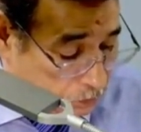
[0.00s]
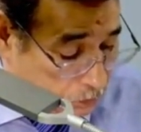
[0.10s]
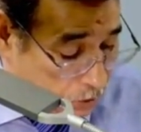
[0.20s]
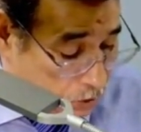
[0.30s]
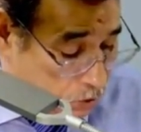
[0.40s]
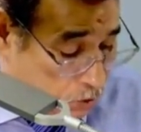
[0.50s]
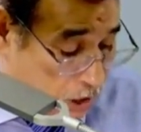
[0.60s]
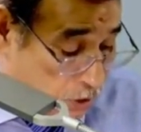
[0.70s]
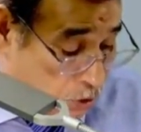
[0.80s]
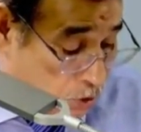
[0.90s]
so
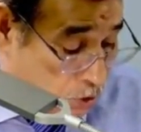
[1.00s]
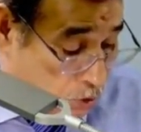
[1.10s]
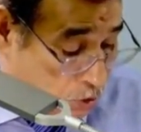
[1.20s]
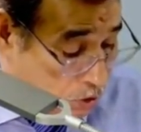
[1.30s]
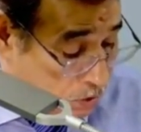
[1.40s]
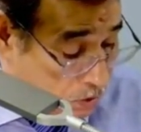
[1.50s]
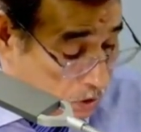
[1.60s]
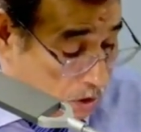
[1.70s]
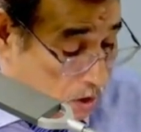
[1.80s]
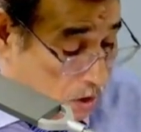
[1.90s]
that you shouldn't
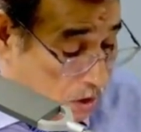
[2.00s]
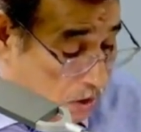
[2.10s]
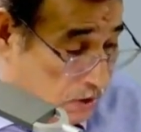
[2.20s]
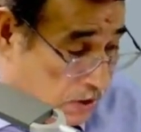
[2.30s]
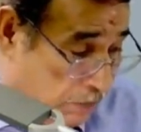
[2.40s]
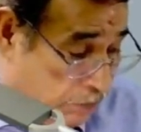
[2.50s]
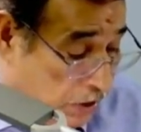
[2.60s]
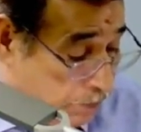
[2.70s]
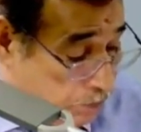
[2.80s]
skip them.